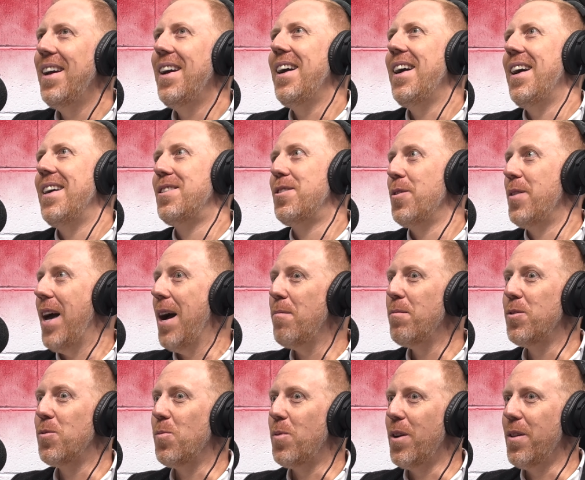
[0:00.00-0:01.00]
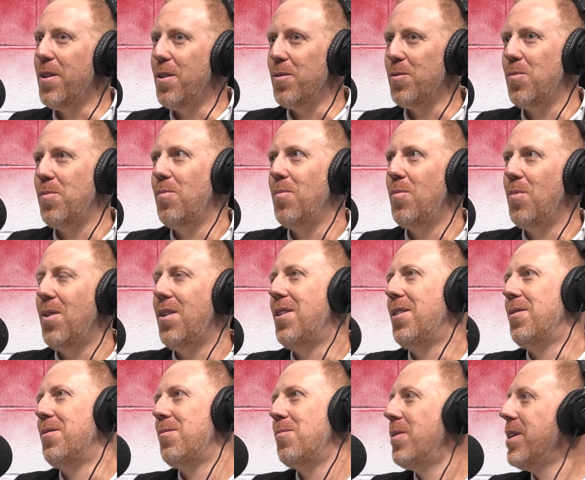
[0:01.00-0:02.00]
And so that was one of those,
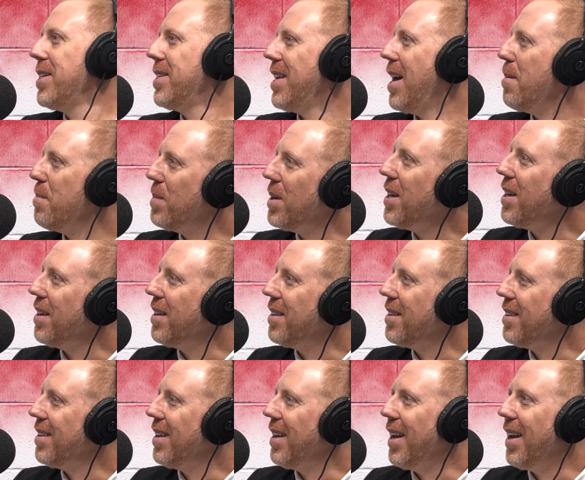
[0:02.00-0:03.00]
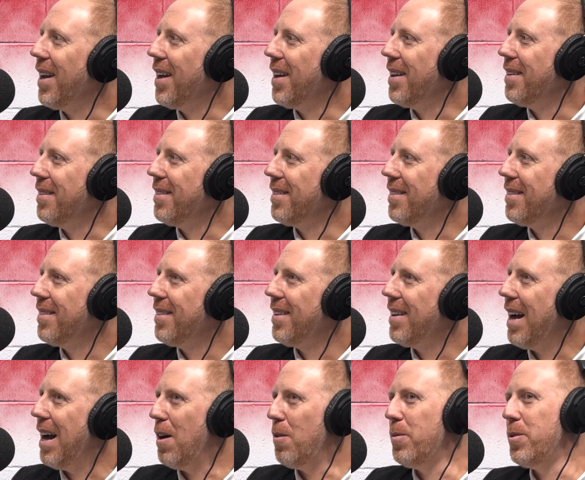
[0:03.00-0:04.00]
whoa, what does that mean? And
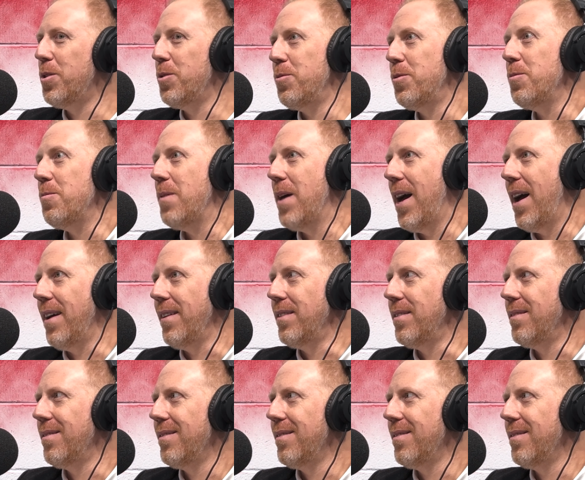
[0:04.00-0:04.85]
how would you do that?